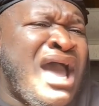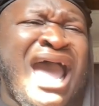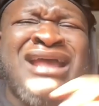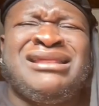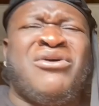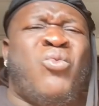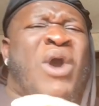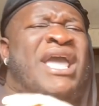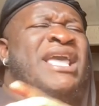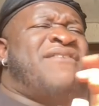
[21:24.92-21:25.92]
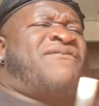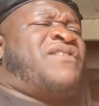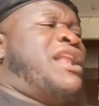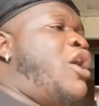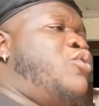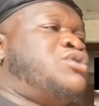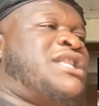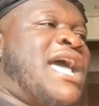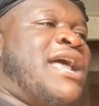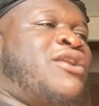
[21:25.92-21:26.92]
And the way he flows
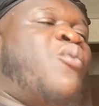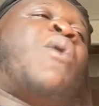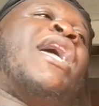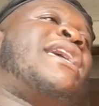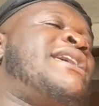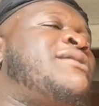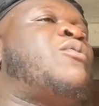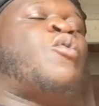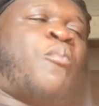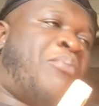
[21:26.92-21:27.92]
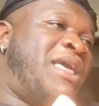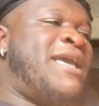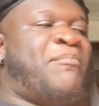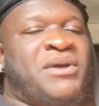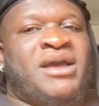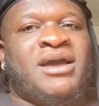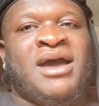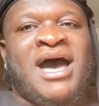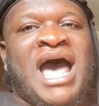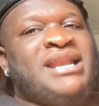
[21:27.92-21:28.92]
that, the way he peep it.
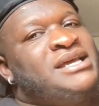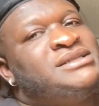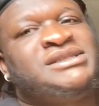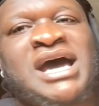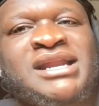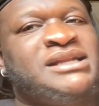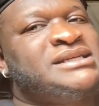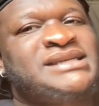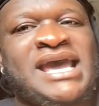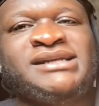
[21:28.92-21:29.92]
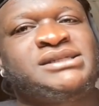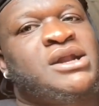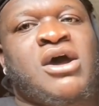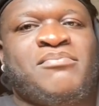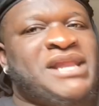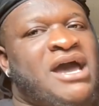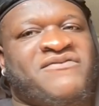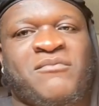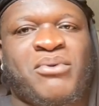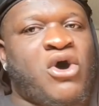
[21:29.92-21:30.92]
I need y'all to, this H&R Block
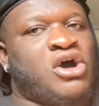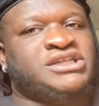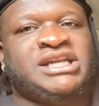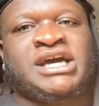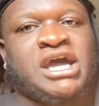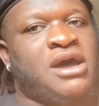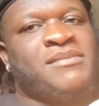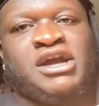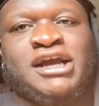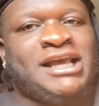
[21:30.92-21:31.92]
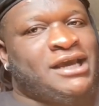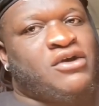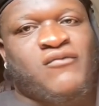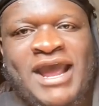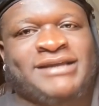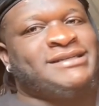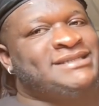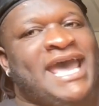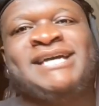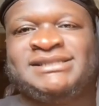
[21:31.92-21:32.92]
for bars, nigga, come here and get correct. Your
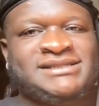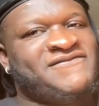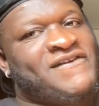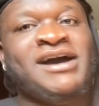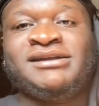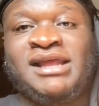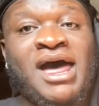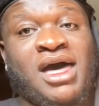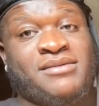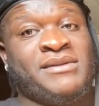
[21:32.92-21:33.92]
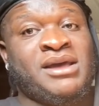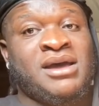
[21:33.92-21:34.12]
taxes is fucked up.